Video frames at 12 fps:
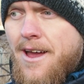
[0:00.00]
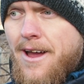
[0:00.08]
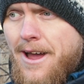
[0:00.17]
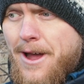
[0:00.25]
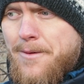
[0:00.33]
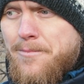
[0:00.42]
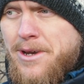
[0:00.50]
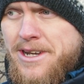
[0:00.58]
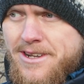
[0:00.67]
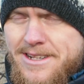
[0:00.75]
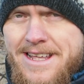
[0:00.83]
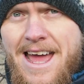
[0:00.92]
But it
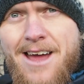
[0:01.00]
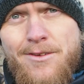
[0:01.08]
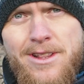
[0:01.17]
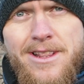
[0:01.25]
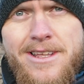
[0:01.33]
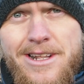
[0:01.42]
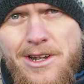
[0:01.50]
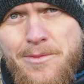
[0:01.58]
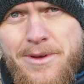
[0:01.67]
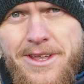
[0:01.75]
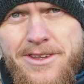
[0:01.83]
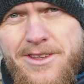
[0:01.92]
does have a little
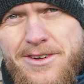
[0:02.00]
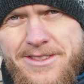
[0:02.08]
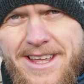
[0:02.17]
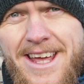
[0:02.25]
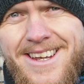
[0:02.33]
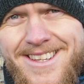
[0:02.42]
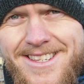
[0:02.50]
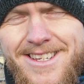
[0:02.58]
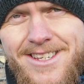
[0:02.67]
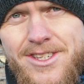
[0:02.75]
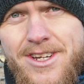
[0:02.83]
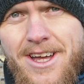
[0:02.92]
bit,
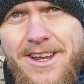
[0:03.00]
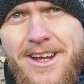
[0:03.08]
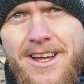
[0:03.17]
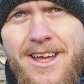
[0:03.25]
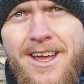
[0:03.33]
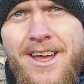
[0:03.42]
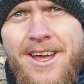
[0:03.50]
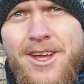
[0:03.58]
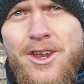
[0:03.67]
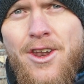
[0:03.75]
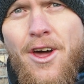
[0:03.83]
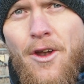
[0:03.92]
tendencies to kind of
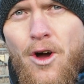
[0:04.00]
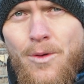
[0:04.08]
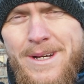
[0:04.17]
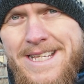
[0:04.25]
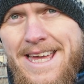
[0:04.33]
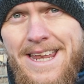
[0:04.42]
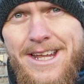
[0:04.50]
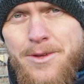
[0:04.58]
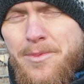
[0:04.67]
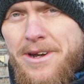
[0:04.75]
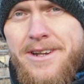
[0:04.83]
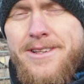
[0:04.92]
not always get it.
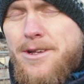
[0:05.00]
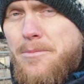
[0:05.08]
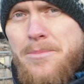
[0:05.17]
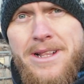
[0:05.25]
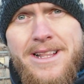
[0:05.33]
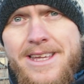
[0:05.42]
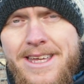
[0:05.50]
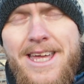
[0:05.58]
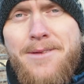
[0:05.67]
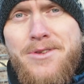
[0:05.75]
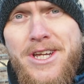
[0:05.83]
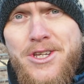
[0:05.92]
But it is a complete
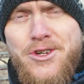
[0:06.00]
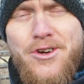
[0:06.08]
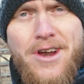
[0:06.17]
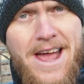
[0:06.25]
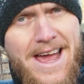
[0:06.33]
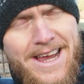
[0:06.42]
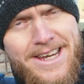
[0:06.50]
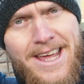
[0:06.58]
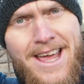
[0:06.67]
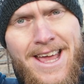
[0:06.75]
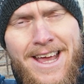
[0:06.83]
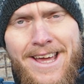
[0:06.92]
game changer, and
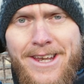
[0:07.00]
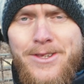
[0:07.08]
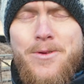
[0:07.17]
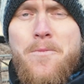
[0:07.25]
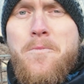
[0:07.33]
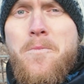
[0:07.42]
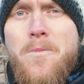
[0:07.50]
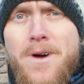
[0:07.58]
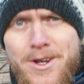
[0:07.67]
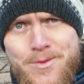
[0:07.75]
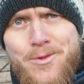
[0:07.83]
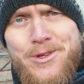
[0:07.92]
it is
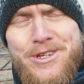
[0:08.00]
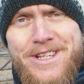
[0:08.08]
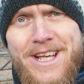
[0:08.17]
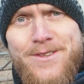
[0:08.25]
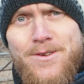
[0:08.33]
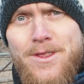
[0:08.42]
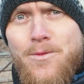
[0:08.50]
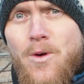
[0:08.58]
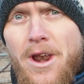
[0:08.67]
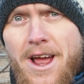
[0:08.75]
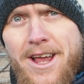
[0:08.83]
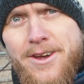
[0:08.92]
much more successful than
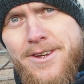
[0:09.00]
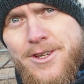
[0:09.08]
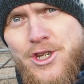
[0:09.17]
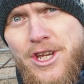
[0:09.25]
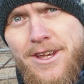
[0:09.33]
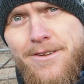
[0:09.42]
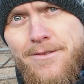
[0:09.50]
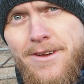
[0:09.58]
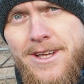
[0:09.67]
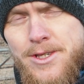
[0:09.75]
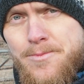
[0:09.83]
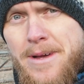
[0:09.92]
what I could achieve,
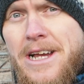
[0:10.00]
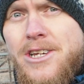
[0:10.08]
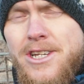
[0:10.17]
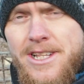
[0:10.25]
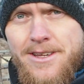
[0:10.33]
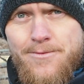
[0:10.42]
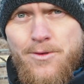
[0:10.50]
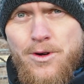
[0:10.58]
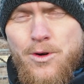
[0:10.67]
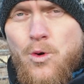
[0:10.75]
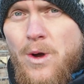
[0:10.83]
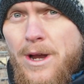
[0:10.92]
especially for
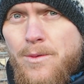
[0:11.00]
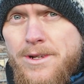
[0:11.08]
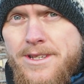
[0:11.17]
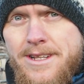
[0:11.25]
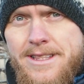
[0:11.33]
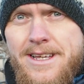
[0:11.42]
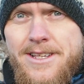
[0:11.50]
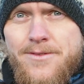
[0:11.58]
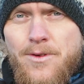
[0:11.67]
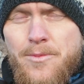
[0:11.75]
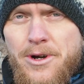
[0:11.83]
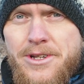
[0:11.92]
quick ones like this
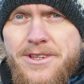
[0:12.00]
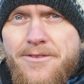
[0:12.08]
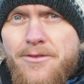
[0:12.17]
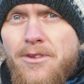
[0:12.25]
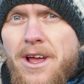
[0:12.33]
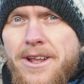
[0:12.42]
for birds in flight.